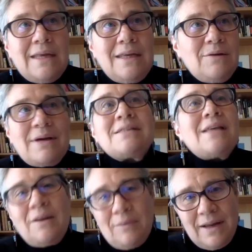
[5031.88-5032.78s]
you know
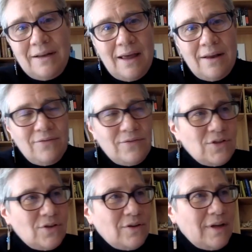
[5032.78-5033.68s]
accelerate that
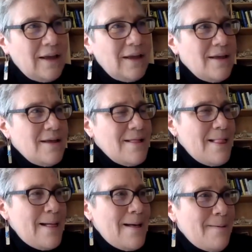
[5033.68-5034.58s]
certainly
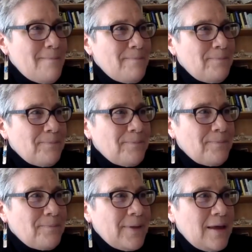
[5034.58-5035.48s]
um,
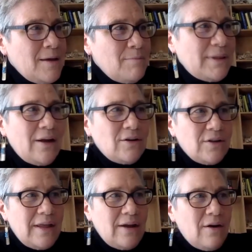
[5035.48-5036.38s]
but they are
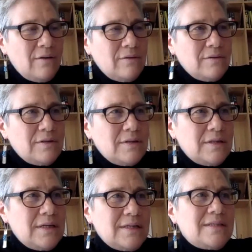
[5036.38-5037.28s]
they are
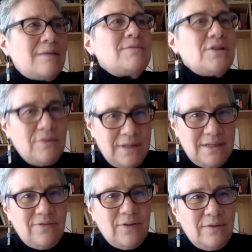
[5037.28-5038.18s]
to some degree
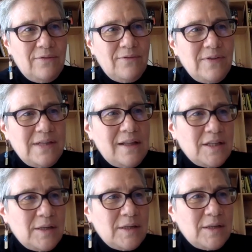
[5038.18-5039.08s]
different physiologic.